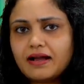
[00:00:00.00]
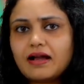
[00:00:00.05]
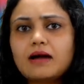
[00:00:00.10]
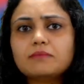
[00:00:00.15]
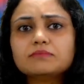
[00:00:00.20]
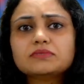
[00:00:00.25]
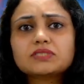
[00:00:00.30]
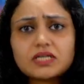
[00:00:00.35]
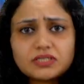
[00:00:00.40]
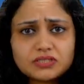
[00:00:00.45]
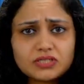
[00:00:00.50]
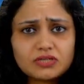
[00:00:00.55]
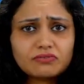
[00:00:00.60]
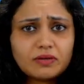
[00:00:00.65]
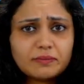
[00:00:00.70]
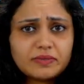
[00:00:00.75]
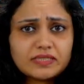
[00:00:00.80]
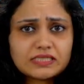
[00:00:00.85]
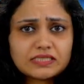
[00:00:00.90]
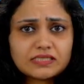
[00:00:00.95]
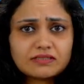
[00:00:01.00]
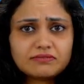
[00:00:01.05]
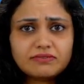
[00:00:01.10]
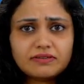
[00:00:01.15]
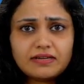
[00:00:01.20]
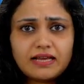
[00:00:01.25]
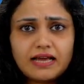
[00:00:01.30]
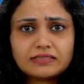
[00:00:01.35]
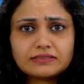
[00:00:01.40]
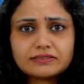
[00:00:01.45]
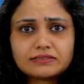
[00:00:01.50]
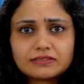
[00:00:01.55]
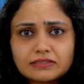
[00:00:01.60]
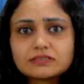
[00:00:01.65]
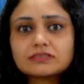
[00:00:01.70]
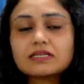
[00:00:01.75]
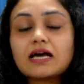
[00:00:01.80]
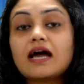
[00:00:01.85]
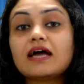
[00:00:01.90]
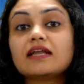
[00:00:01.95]
I'm Chanchal from
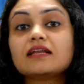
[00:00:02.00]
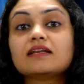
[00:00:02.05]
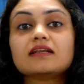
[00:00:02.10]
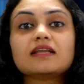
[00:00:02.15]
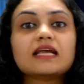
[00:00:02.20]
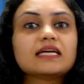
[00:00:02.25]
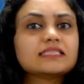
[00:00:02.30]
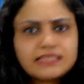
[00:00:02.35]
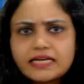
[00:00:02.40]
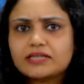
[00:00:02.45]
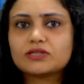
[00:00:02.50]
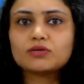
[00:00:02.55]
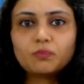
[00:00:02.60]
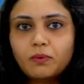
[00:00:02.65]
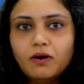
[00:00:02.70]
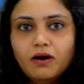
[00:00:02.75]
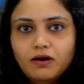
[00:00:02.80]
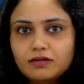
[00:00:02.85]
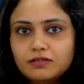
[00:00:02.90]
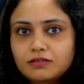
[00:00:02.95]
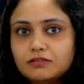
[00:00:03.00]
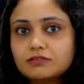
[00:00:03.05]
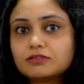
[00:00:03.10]
Financiers and let's get to work.